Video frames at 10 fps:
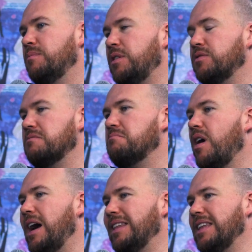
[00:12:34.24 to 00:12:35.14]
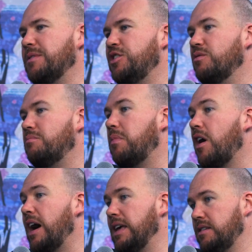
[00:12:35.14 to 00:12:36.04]
because it might limit your
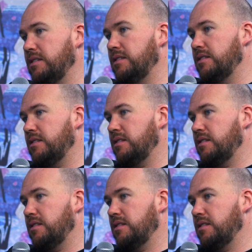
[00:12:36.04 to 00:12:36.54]
buyers.